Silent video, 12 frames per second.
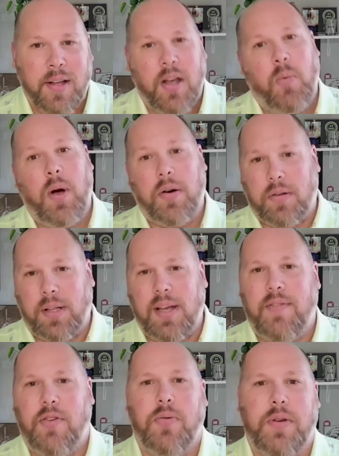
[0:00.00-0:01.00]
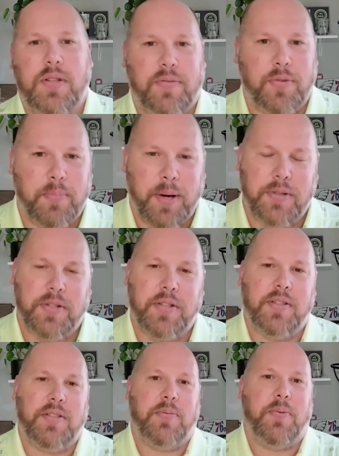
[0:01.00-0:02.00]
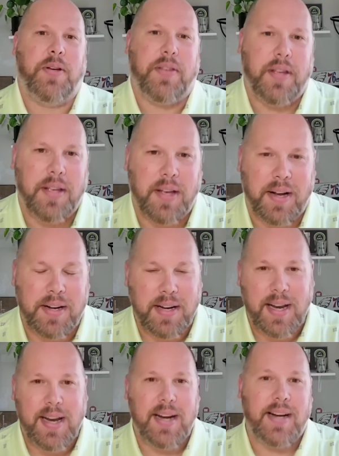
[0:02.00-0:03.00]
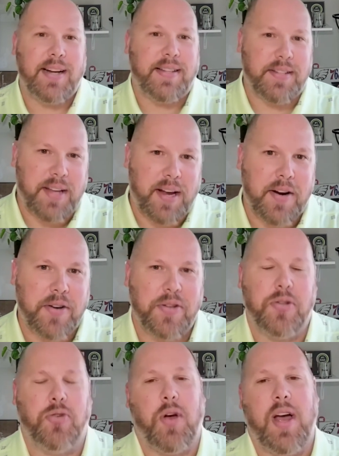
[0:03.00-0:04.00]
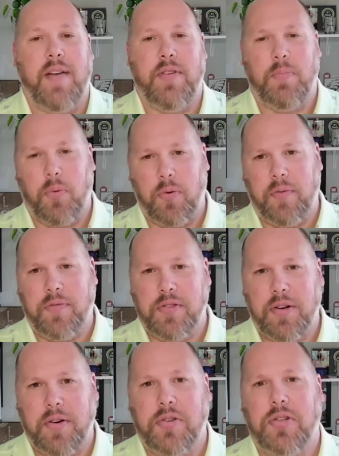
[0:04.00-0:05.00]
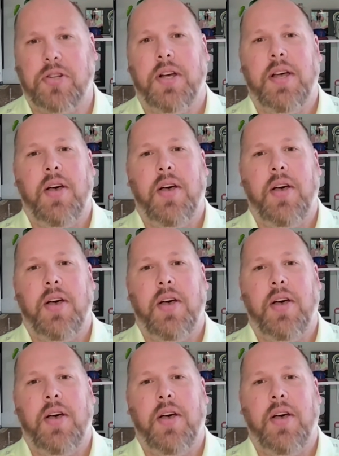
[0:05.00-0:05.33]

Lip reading: While Klevu is for merchants with a need and a desire to drive improved search,